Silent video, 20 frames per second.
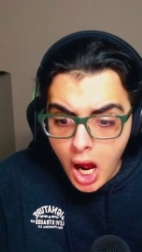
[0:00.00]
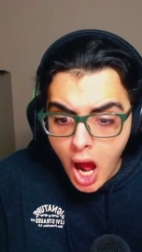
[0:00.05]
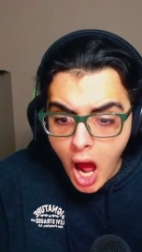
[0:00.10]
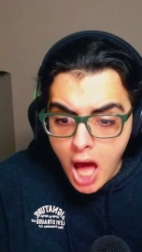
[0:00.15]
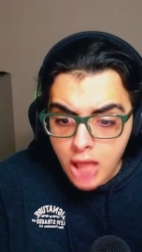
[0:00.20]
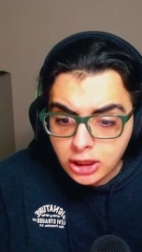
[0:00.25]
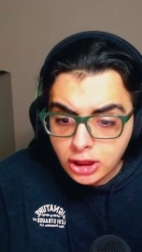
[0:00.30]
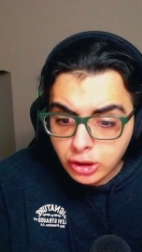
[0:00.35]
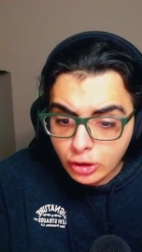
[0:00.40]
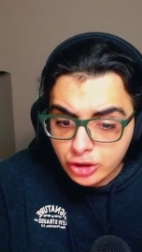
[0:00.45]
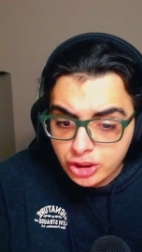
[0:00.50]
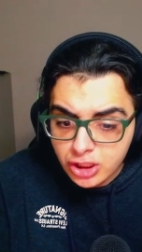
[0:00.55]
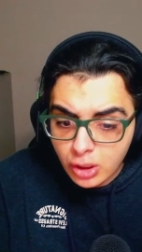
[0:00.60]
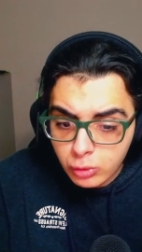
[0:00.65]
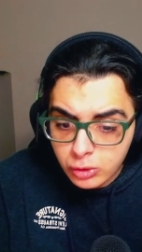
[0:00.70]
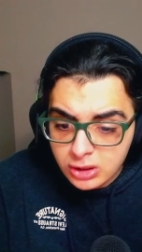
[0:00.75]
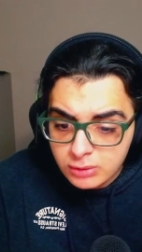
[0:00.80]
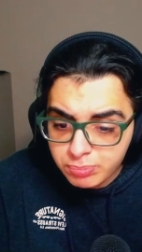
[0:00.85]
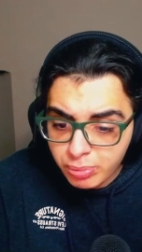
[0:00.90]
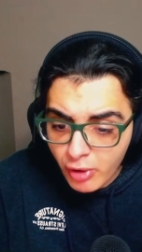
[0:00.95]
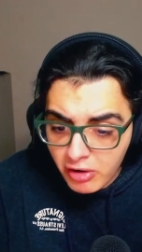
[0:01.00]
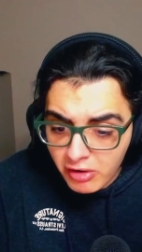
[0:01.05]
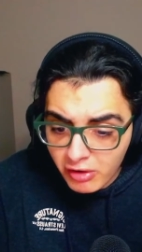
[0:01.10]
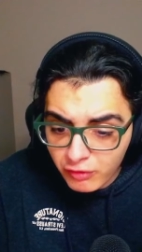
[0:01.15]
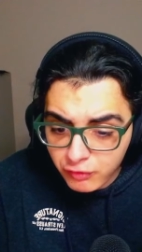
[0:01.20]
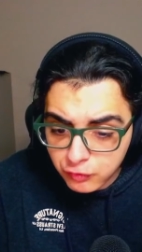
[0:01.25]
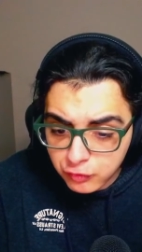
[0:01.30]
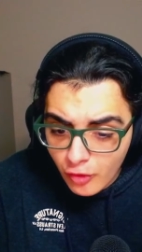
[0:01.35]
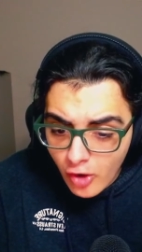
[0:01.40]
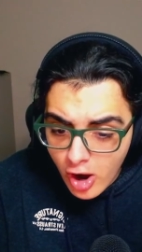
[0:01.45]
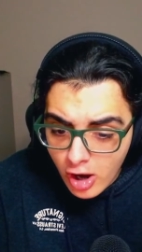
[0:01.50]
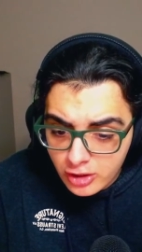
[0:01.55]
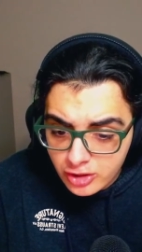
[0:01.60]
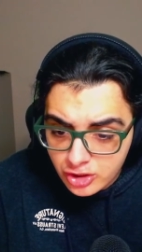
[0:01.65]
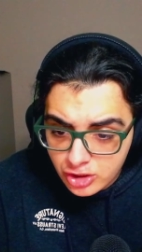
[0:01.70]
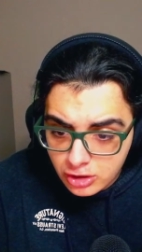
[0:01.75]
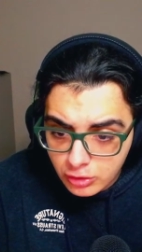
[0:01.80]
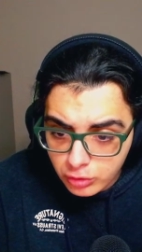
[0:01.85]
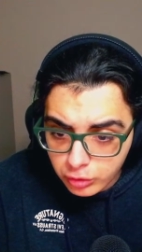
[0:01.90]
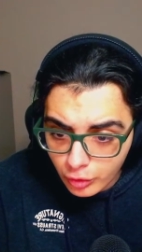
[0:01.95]
I thought she was part of
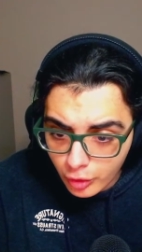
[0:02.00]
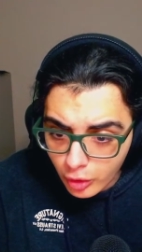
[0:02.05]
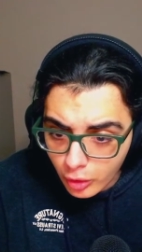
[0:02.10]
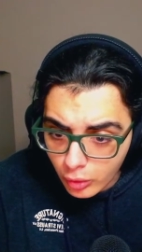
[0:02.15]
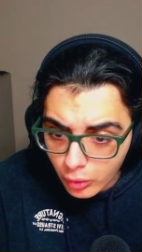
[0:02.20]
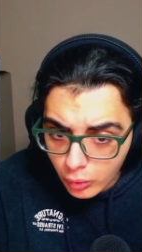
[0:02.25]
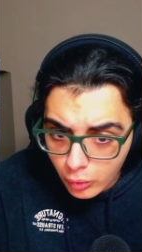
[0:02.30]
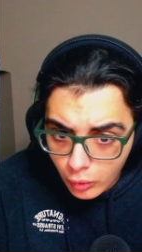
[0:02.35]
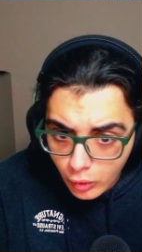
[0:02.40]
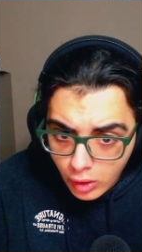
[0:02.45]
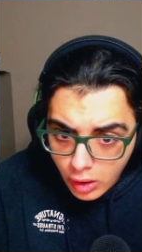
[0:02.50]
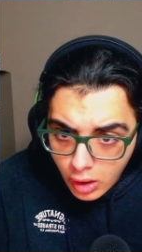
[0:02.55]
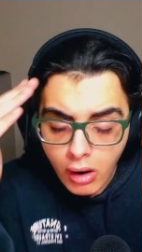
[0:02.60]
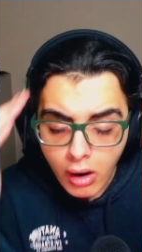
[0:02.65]
Rock's crew.